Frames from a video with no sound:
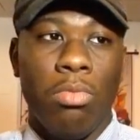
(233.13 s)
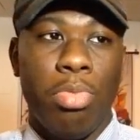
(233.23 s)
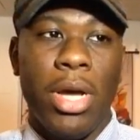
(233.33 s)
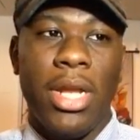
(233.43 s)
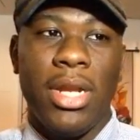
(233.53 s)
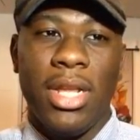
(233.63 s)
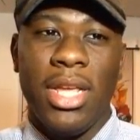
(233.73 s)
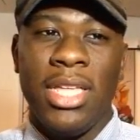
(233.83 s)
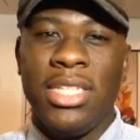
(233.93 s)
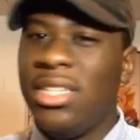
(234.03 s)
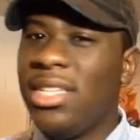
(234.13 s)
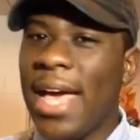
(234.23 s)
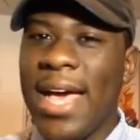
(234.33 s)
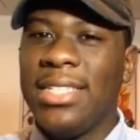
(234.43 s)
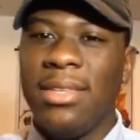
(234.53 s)
But it just
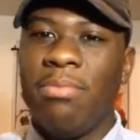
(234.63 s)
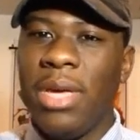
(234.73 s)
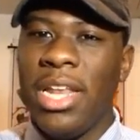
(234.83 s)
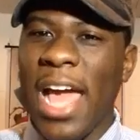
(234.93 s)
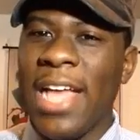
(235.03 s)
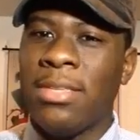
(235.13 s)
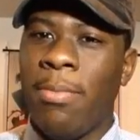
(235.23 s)
hasn't been as